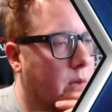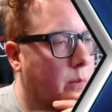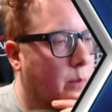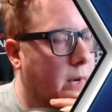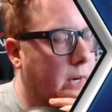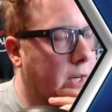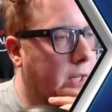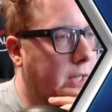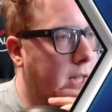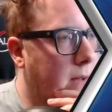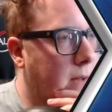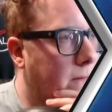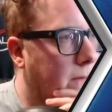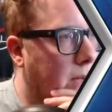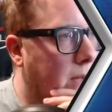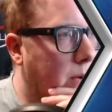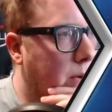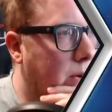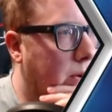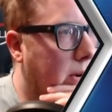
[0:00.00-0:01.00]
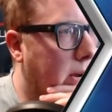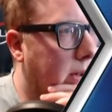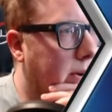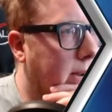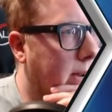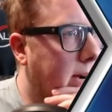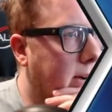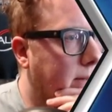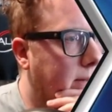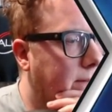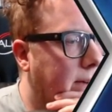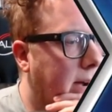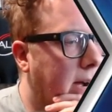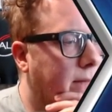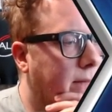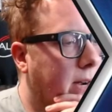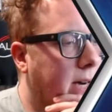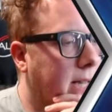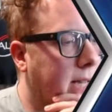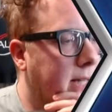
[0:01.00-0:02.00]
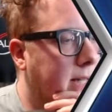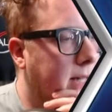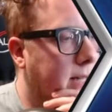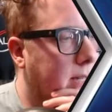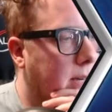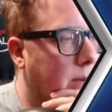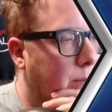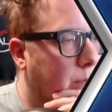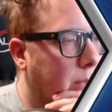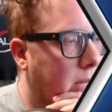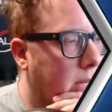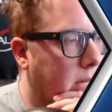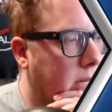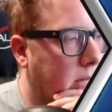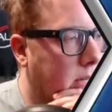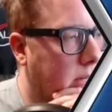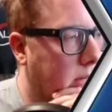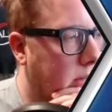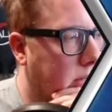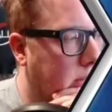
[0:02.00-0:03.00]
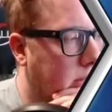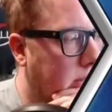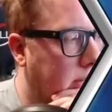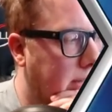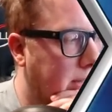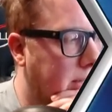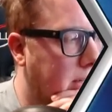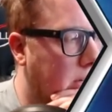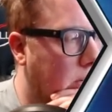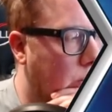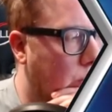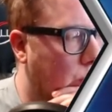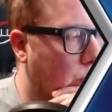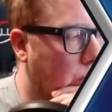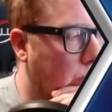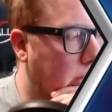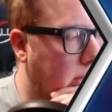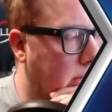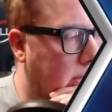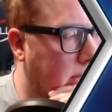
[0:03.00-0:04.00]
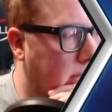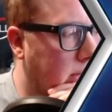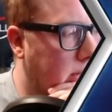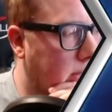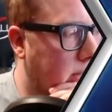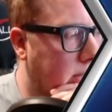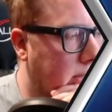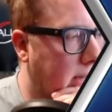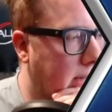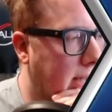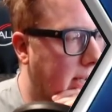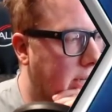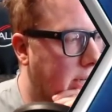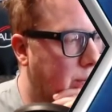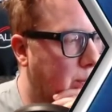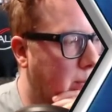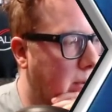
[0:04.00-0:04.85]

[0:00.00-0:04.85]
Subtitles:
But I just keep floating around 95. I need something that's going to really catch